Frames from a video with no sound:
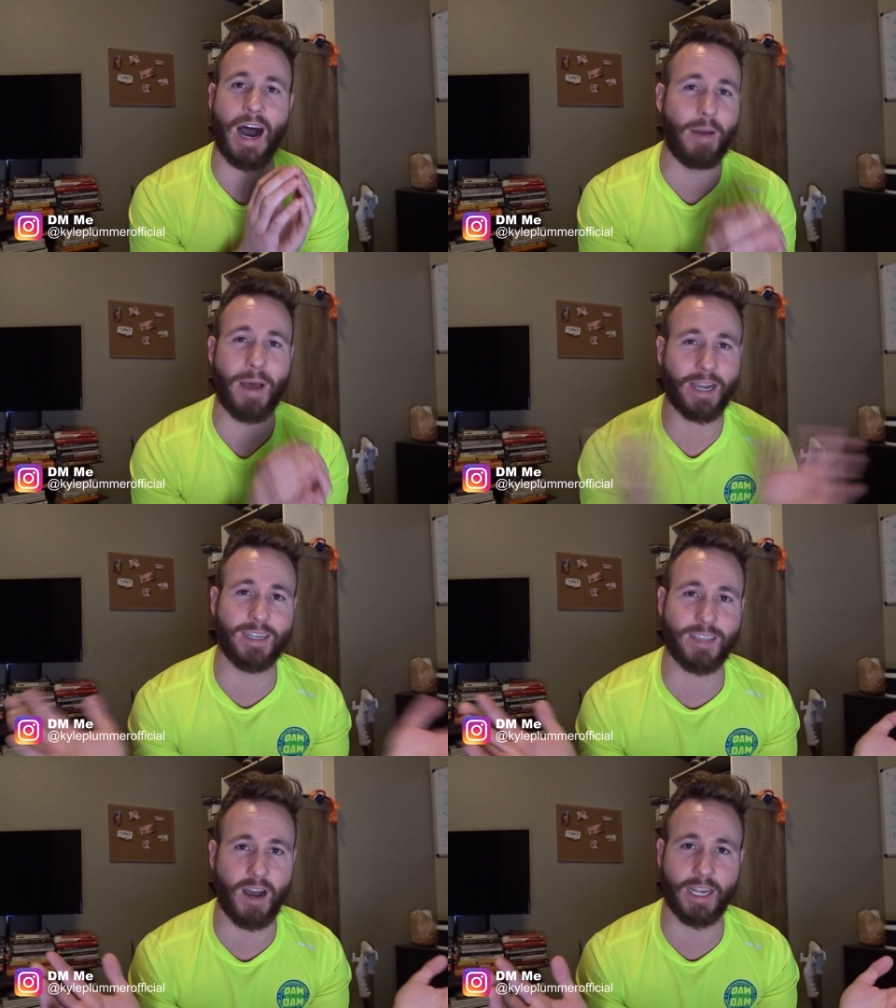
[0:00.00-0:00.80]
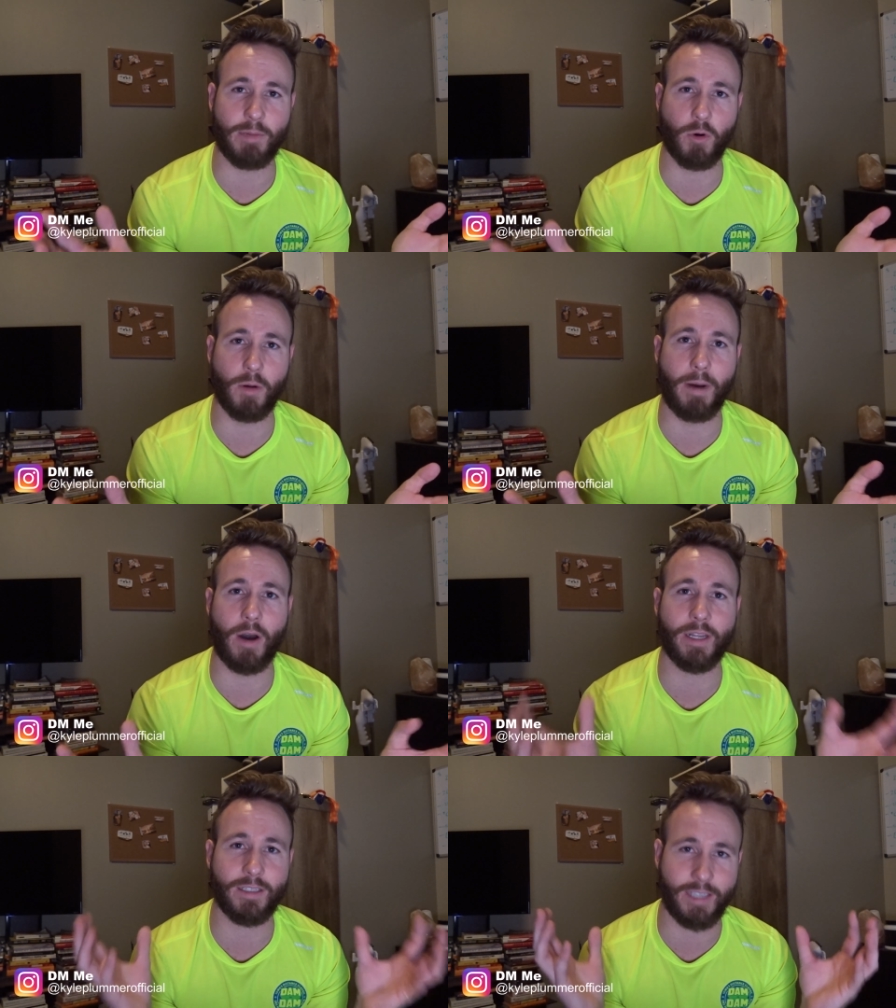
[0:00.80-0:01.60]
not gonna talk any more
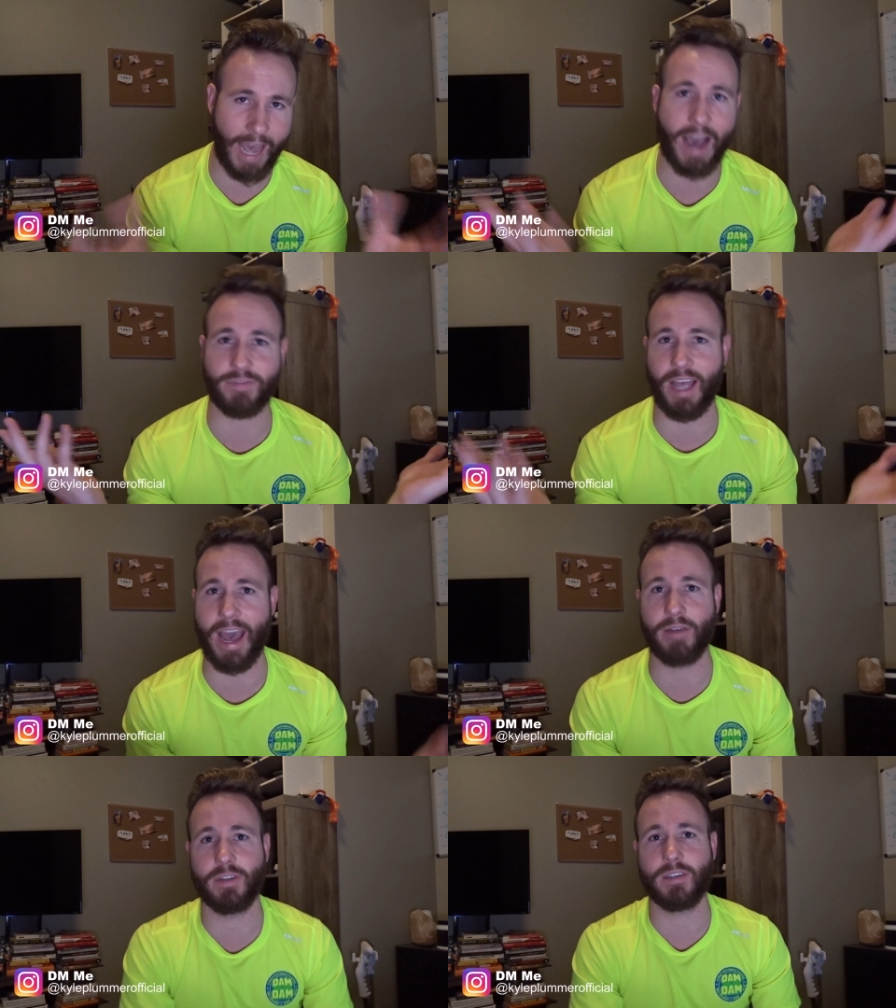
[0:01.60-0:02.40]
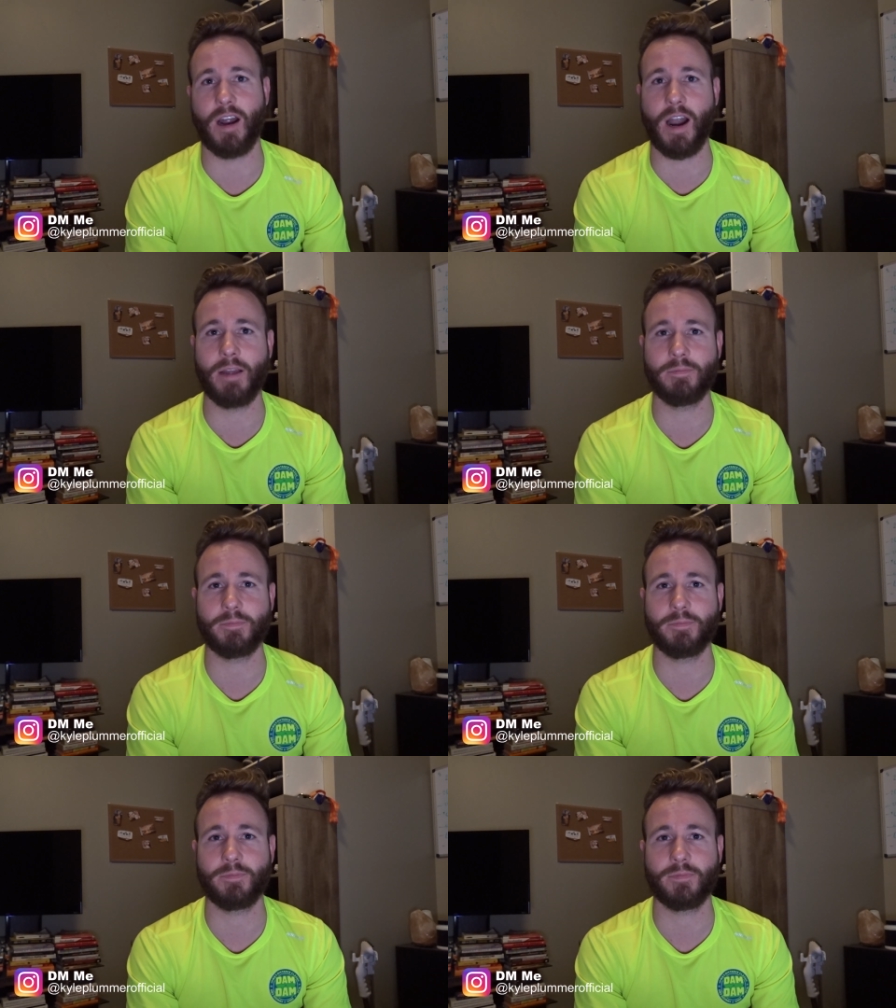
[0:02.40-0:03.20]
about it. You have to have it, all right?
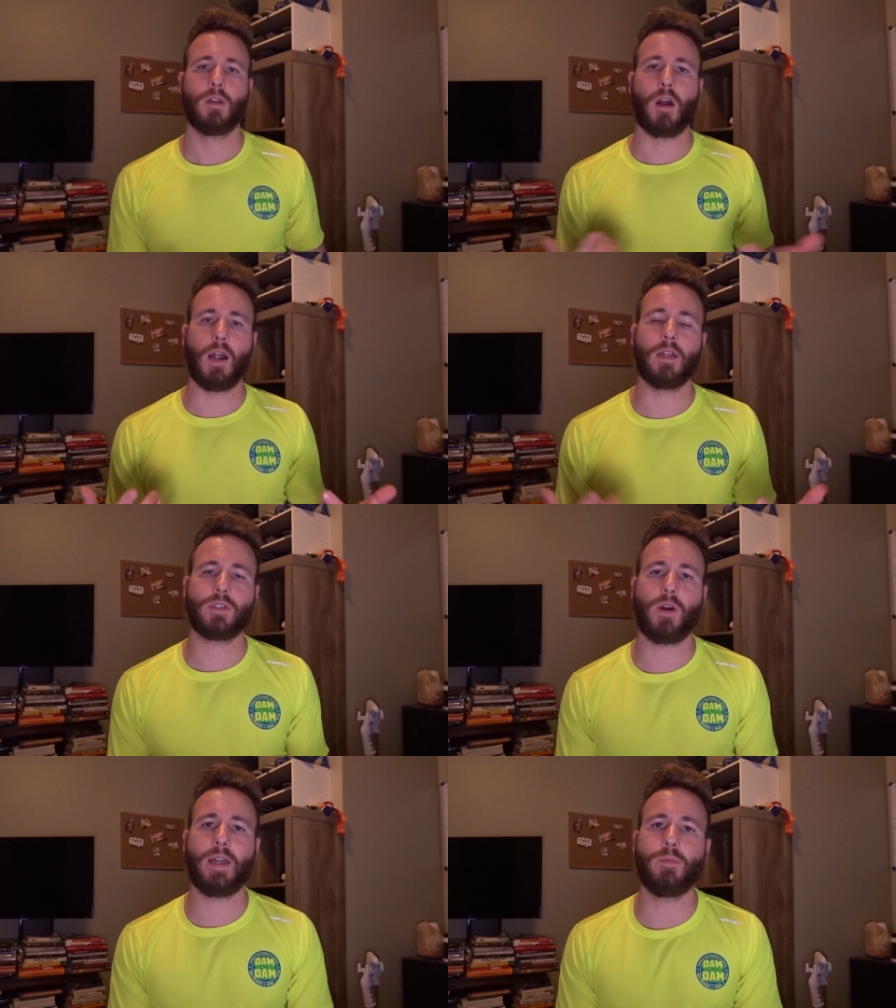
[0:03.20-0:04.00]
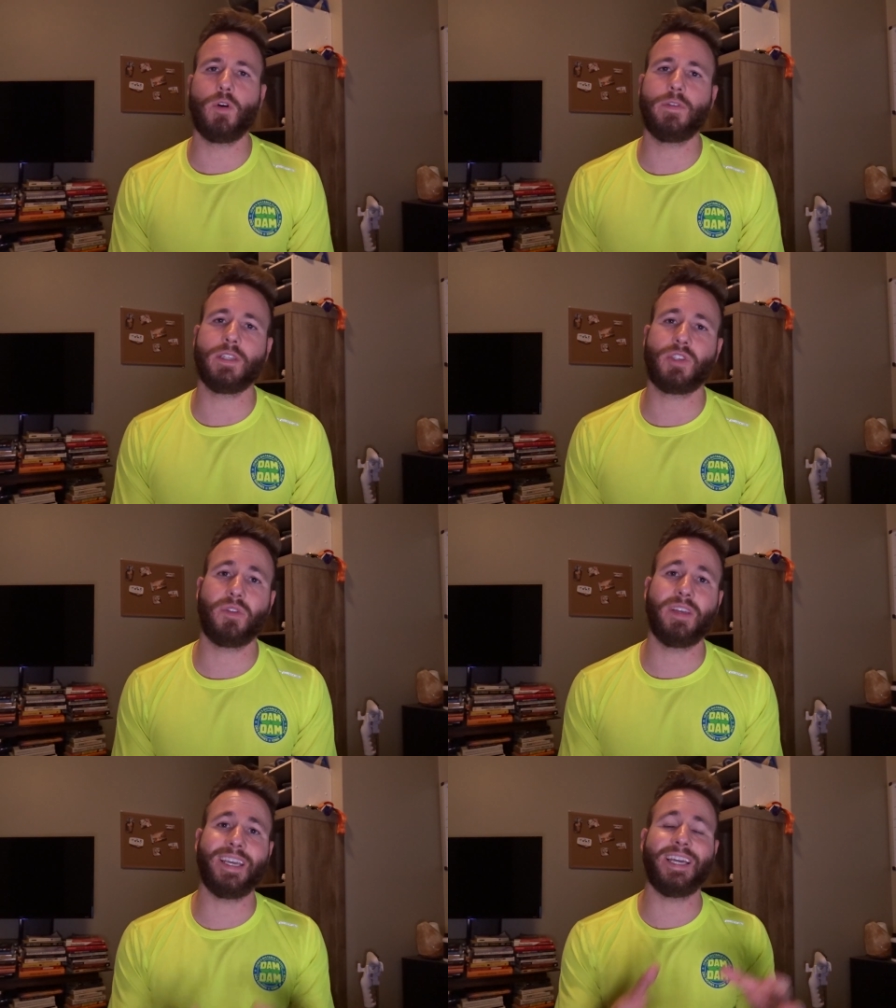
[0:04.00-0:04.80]
All right, let's go ahead and move into
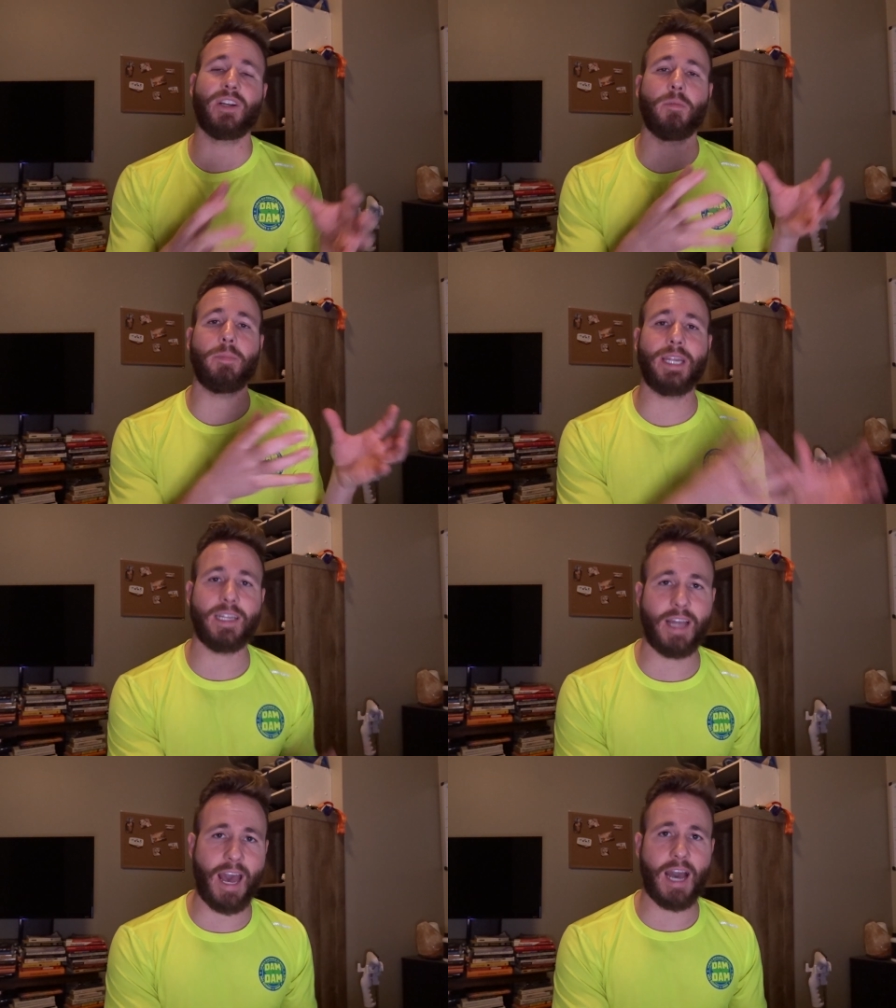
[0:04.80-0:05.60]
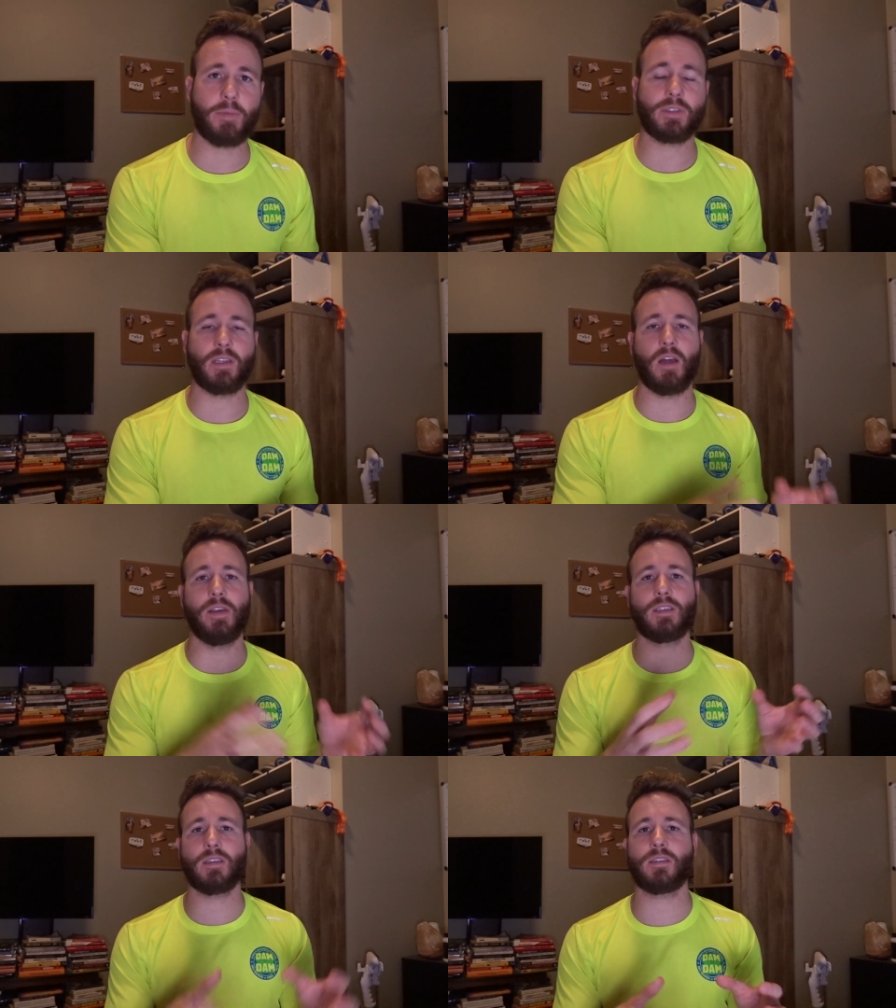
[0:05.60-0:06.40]
the intermediate apps. Now, this is